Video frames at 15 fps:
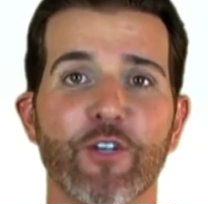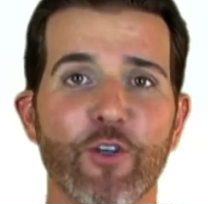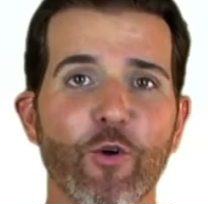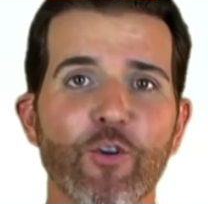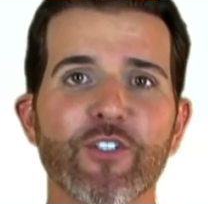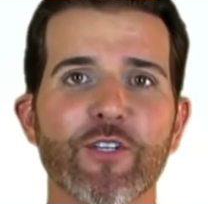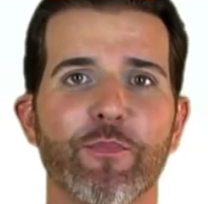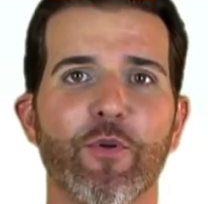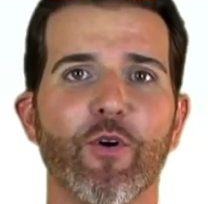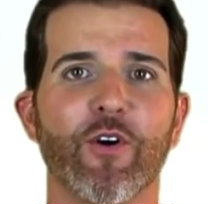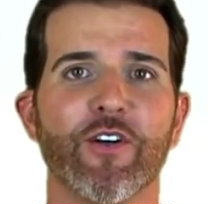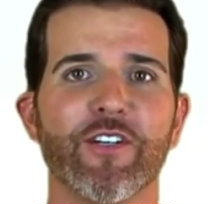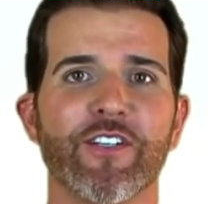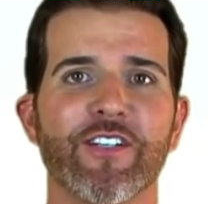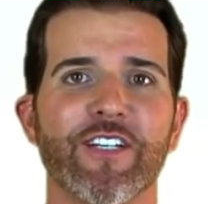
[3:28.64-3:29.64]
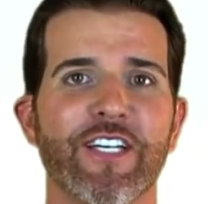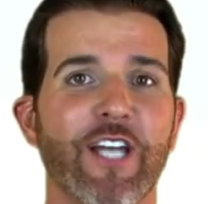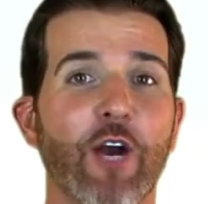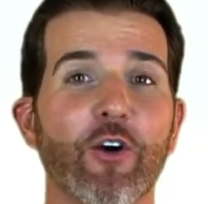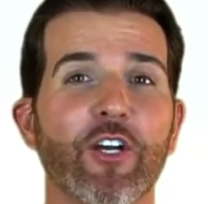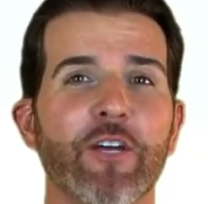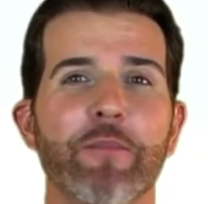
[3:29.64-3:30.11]
your support in
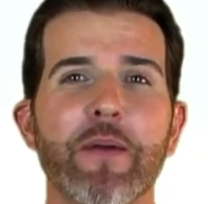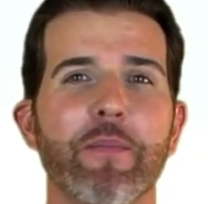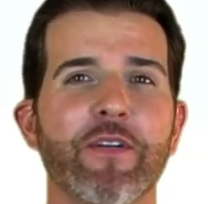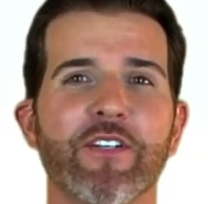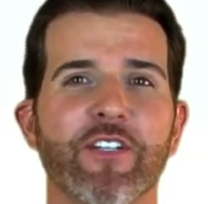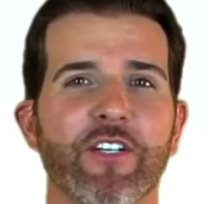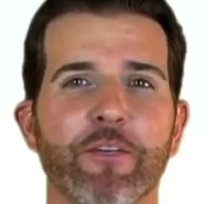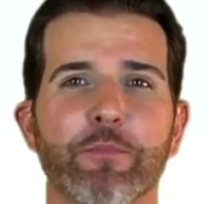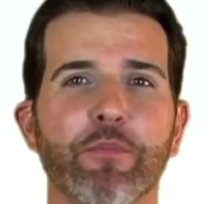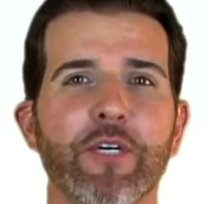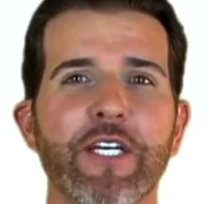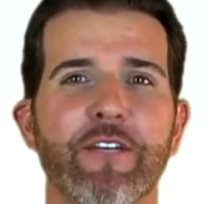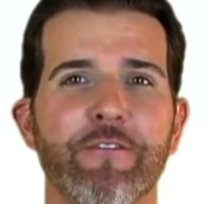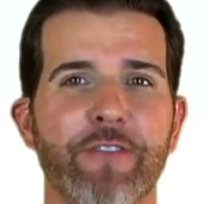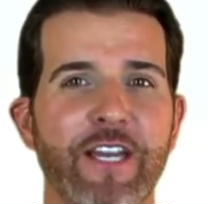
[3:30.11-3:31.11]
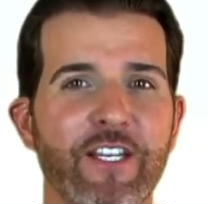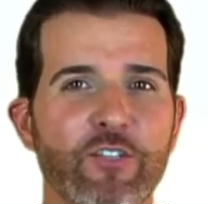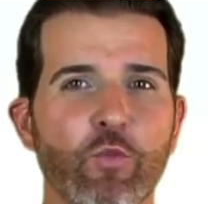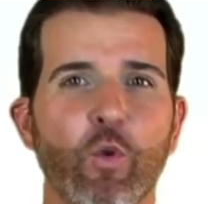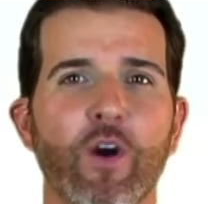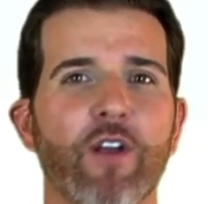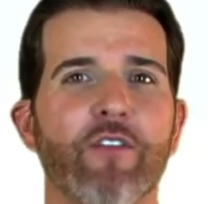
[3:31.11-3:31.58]
our commitment to complete phase
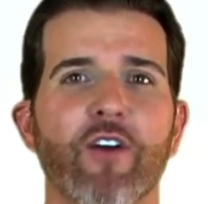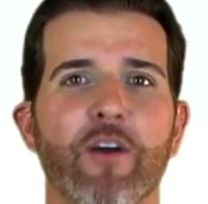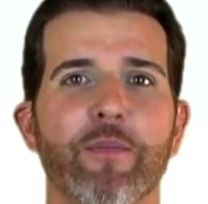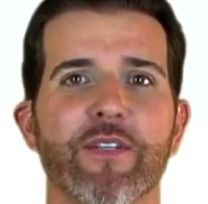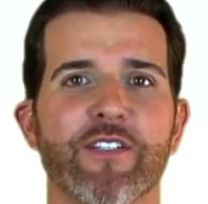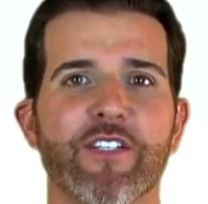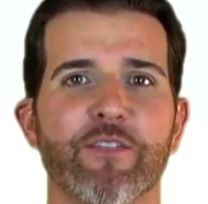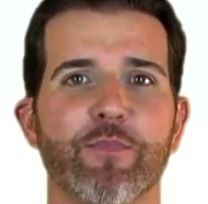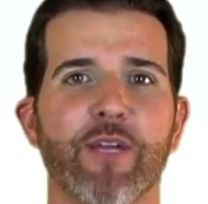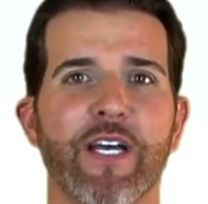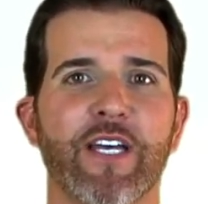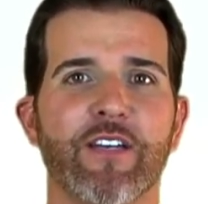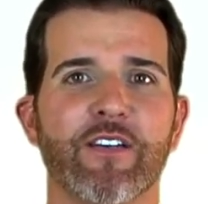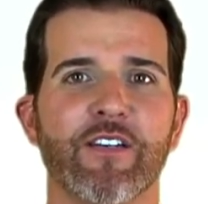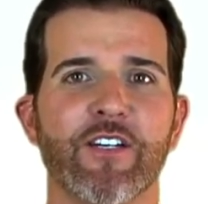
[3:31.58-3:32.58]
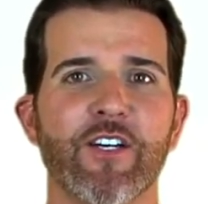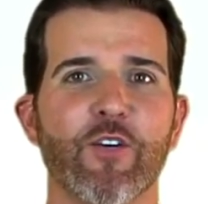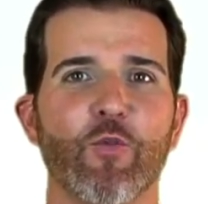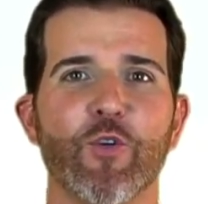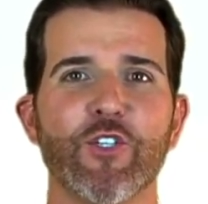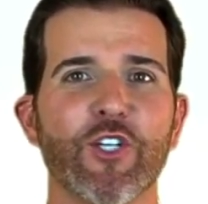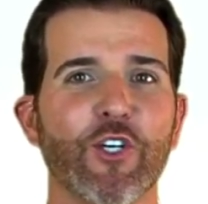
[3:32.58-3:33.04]
one of our business plan,
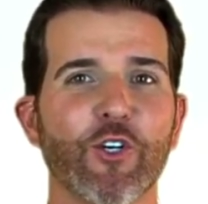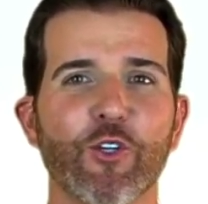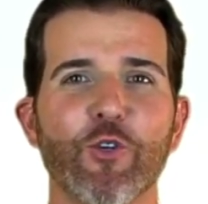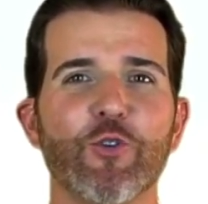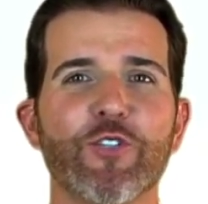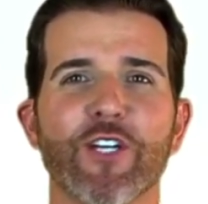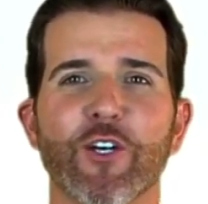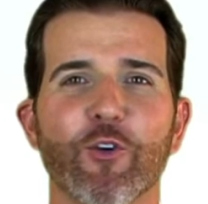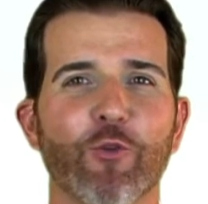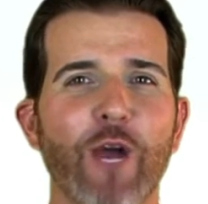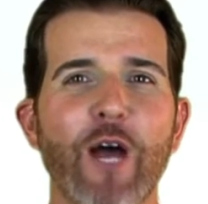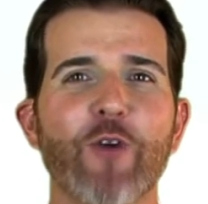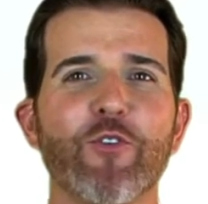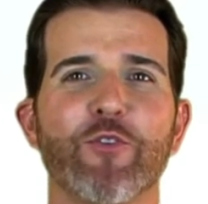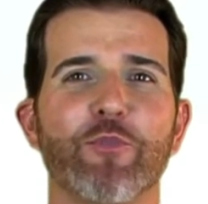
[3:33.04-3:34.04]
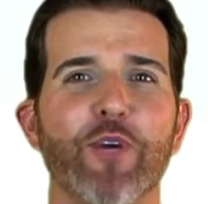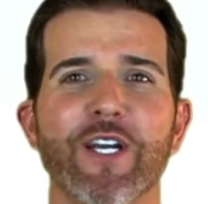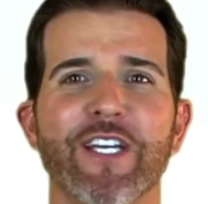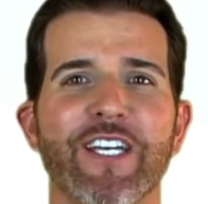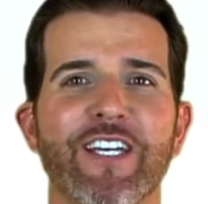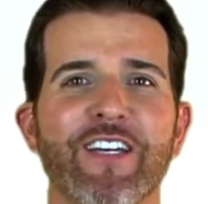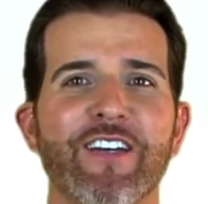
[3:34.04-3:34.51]
which includes a
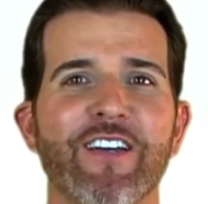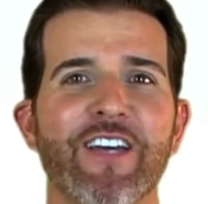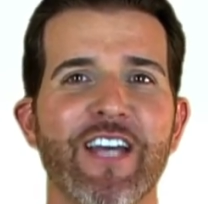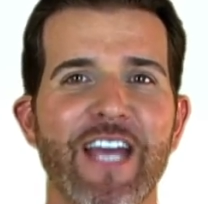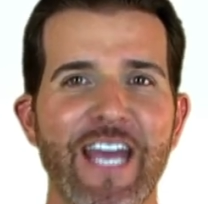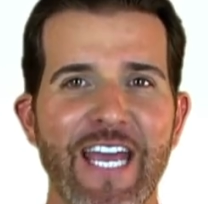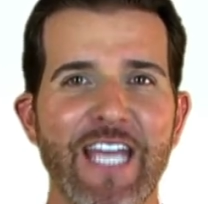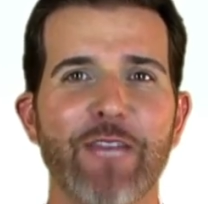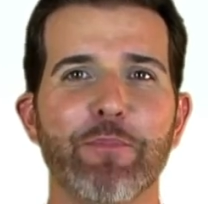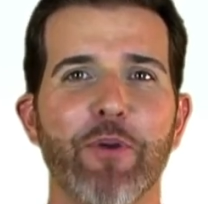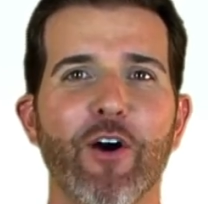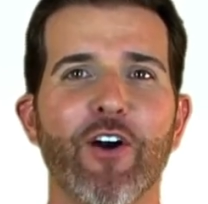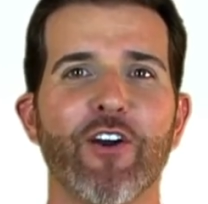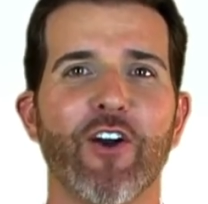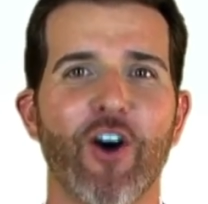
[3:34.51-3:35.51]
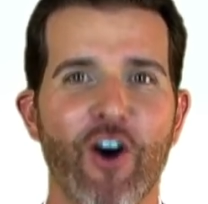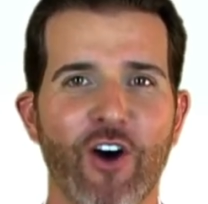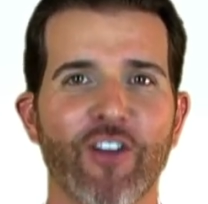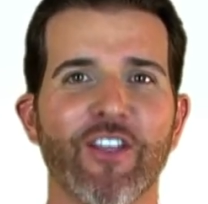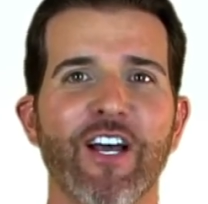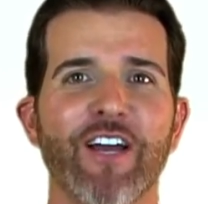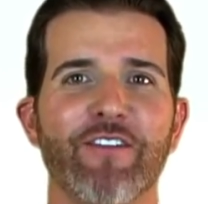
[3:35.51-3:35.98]
groundbreaking eight part
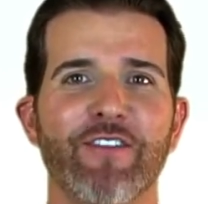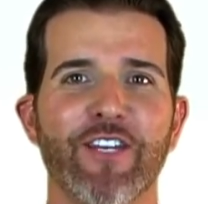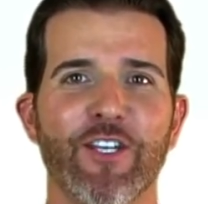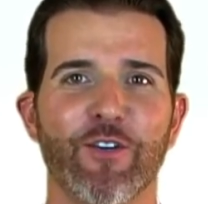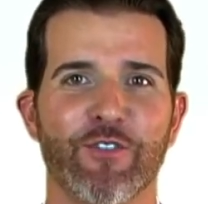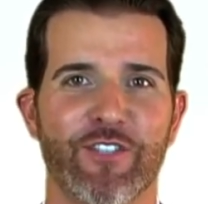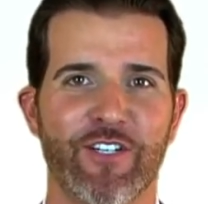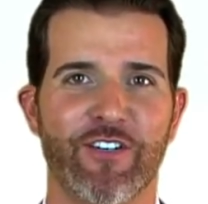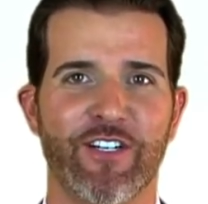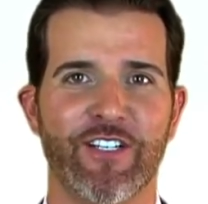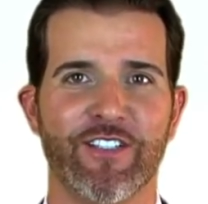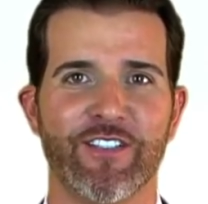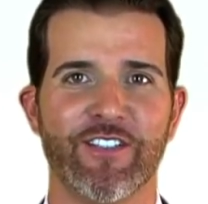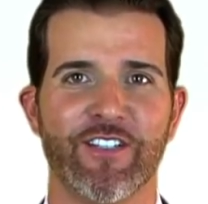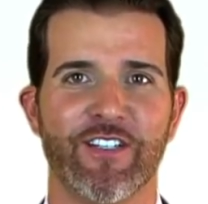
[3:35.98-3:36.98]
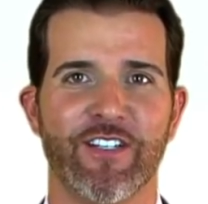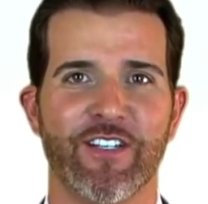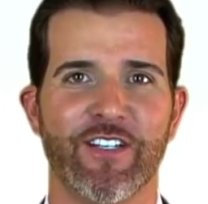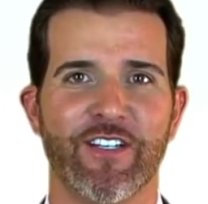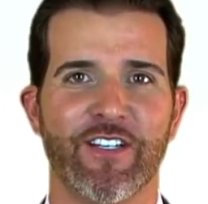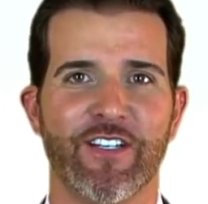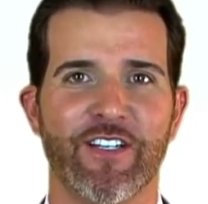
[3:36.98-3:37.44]
online video series.
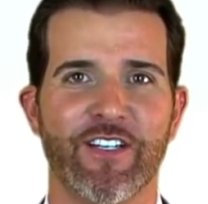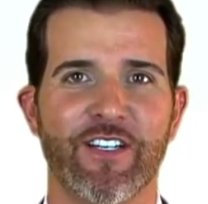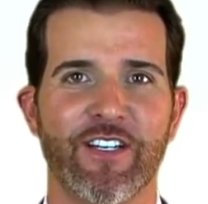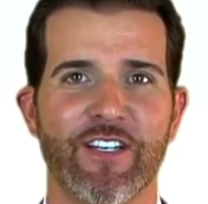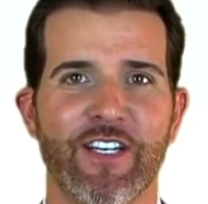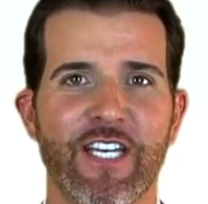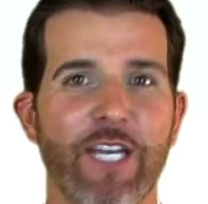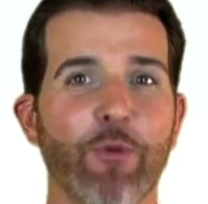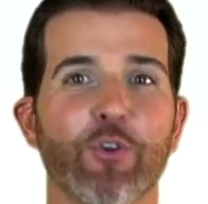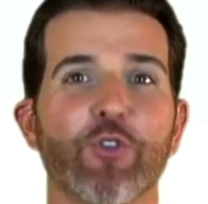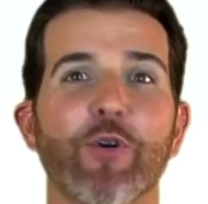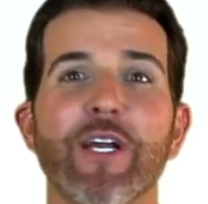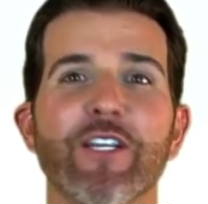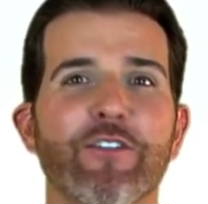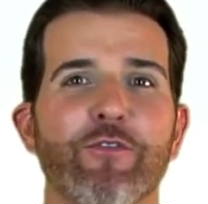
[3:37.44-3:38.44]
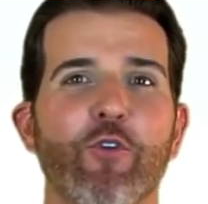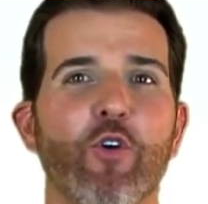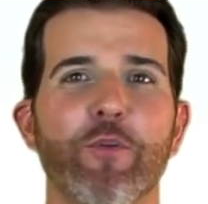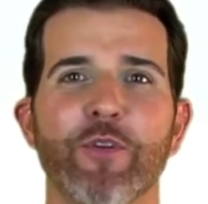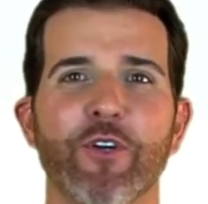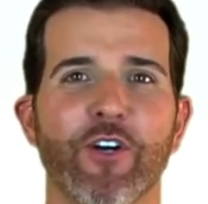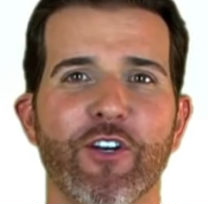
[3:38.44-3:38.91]
It will
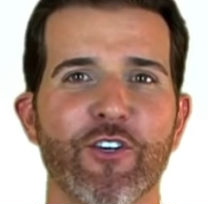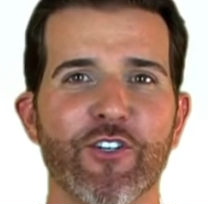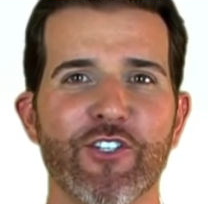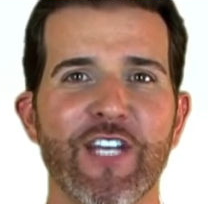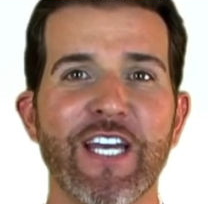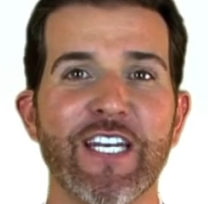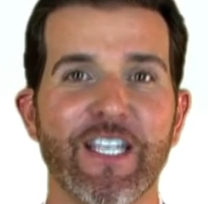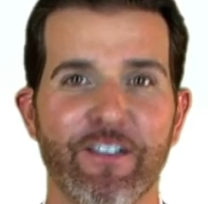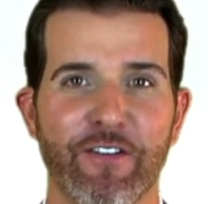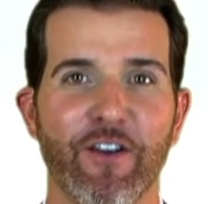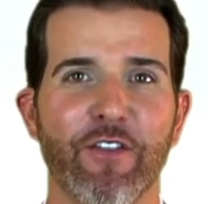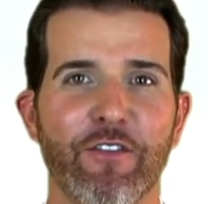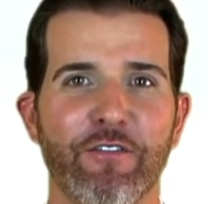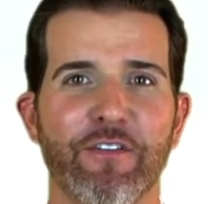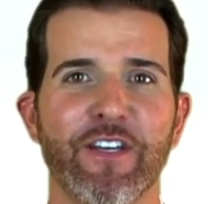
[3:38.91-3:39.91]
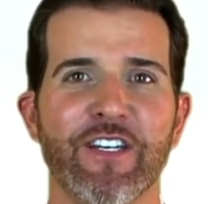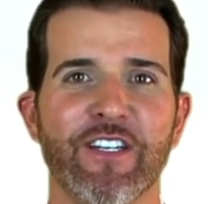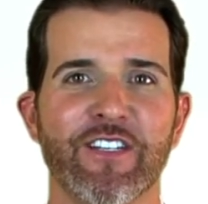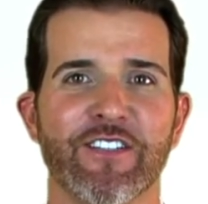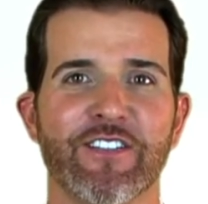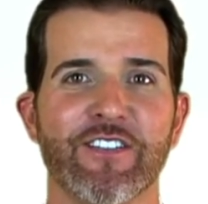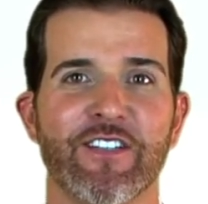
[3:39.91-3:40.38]
transform your understanding of health and
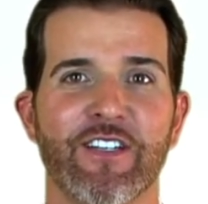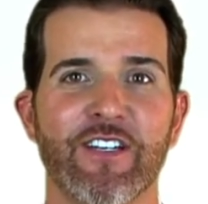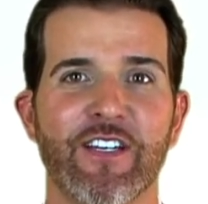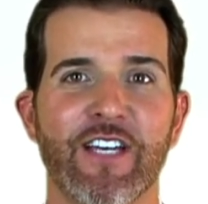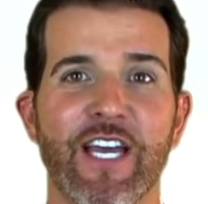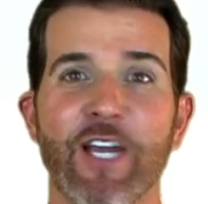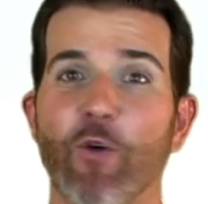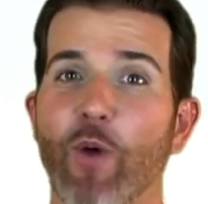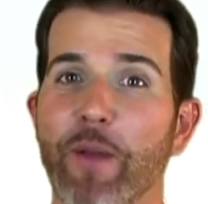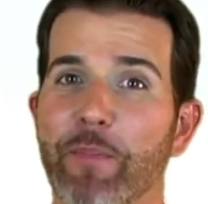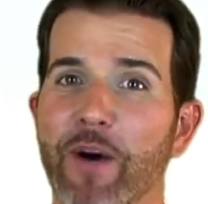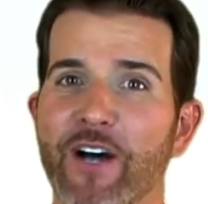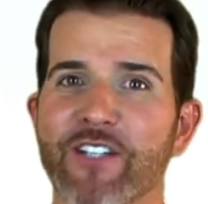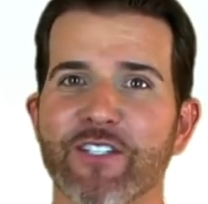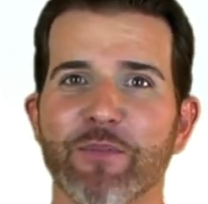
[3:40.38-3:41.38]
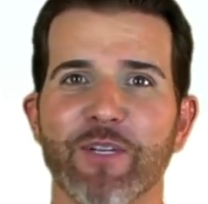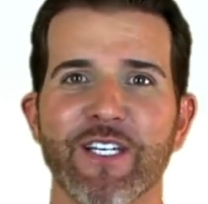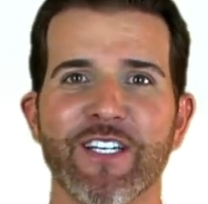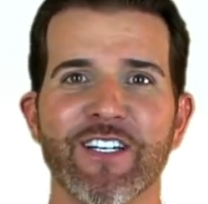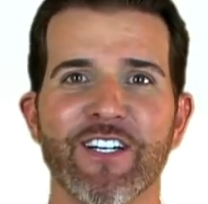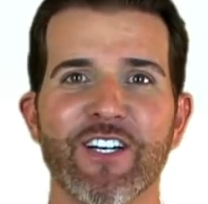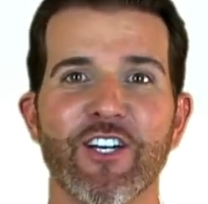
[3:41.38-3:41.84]
fitness, and quite possibly,
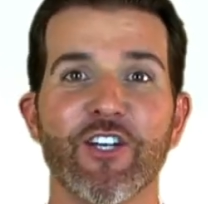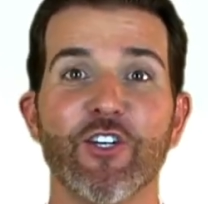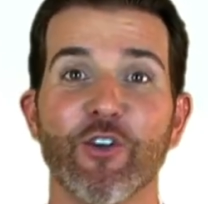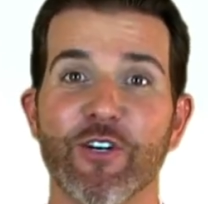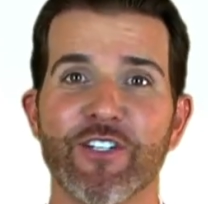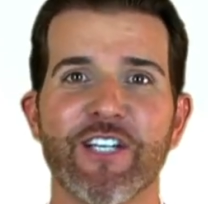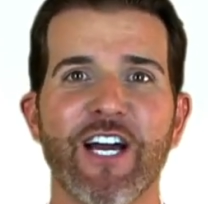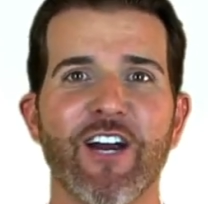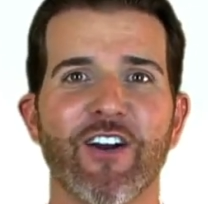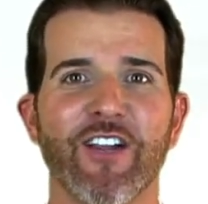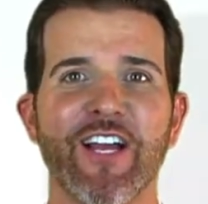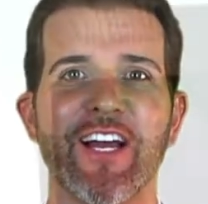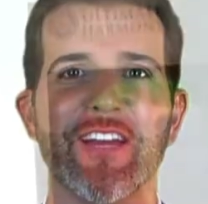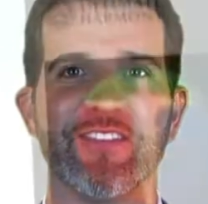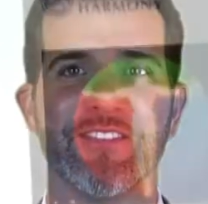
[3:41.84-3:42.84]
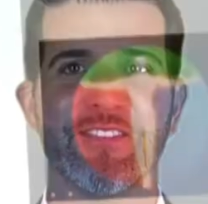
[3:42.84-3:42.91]
your entire life.